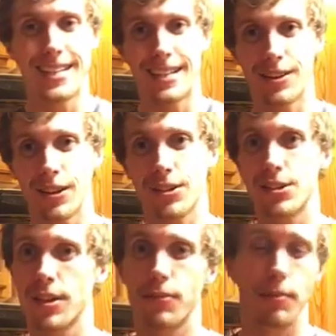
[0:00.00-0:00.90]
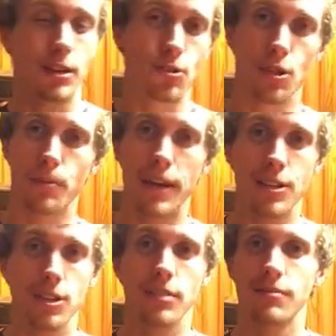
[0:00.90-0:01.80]
and all that good stuff on my YouTube
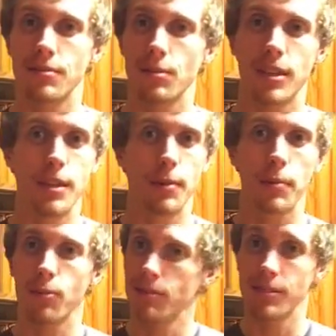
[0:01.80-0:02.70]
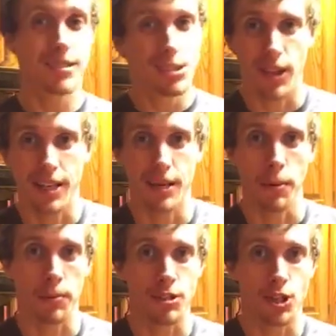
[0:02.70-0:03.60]
page, and keep up. Try to keep
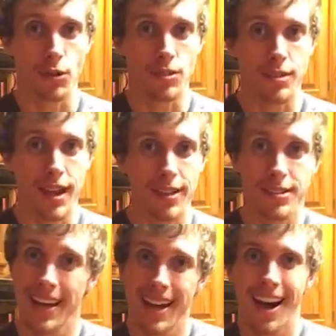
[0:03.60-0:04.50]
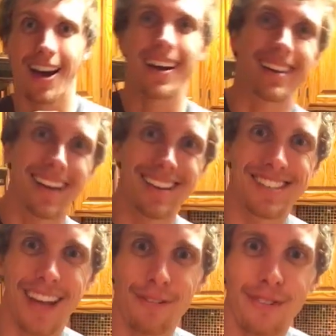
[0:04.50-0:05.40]
up with the Joneses, guys. All right,
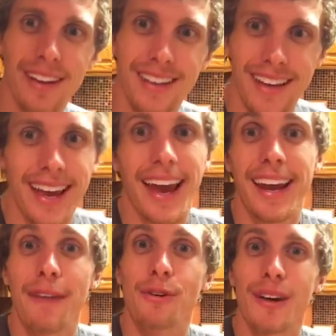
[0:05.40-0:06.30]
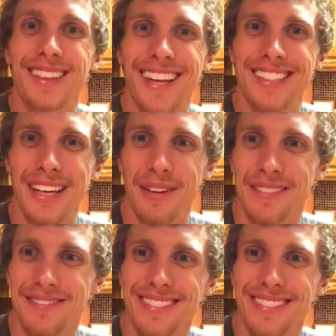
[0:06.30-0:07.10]
stay fit and have a great Thanksgiving.